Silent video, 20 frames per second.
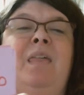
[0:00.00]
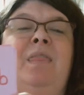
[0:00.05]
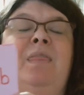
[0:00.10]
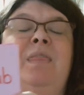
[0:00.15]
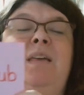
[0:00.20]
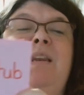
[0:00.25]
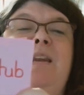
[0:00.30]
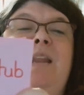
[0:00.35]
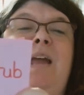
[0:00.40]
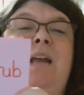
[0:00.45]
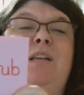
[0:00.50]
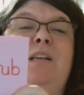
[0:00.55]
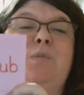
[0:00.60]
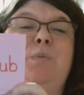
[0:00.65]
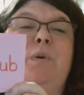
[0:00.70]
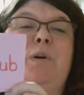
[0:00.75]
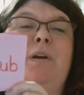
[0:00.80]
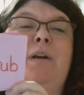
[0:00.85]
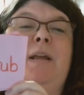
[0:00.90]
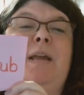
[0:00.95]
The next
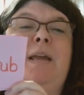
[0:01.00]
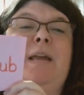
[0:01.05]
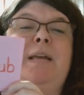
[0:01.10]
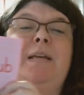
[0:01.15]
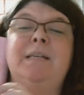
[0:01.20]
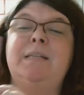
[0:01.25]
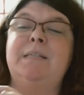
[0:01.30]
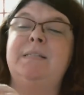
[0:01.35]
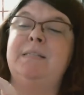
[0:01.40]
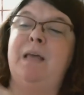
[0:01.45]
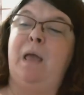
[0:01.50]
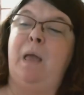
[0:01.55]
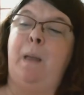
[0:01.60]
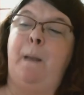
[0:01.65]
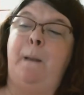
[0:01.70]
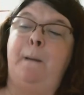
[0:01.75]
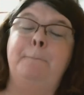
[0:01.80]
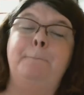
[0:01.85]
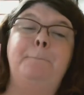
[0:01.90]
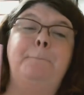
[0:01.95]
word is
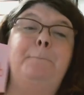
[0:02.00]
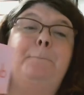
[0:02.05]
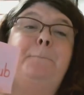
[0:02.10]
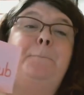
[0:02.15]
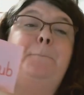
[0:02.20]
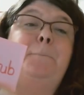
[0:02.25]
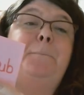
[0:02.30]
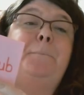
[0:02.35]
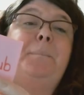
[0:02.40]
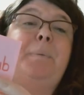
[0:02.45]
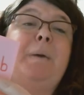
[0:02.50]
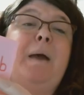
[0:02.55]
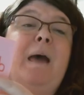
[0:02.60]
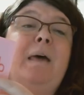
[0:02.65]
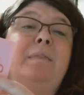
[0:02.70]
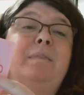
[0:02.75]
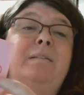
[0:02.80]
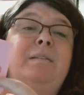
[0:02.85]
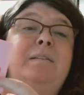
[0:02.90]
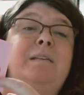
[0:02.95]

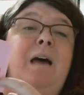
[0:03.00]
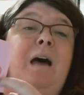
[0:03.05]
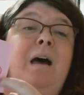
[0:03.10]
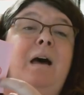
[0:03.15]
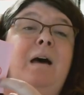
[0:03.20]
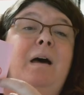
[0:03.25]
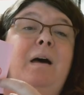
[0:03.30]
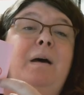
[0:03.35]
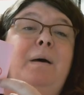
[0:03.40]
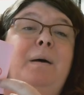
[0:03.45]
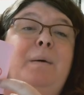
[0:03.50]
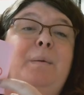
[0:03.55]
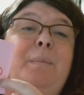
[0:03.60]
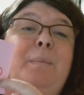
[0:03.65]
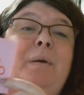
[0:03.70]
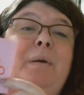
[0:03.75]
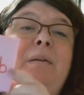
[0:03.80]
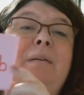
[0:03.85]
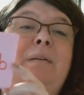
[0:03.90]
bathtub.